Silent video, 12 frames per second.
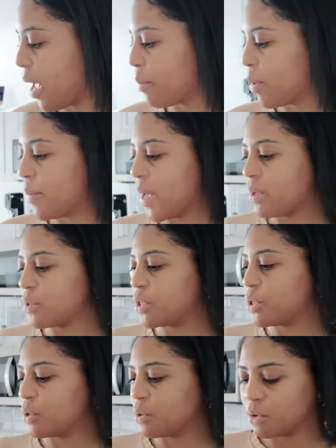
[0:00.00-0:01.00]
I'm about
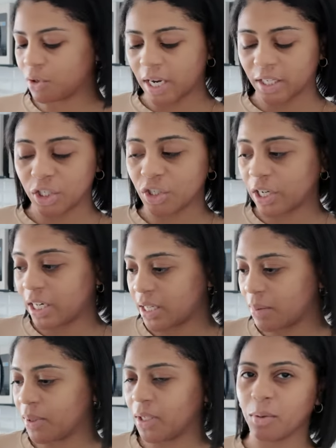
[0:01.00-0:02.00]
to try to straighten
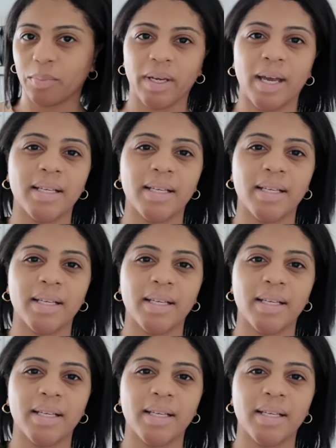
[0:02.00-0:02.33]
up a little bit.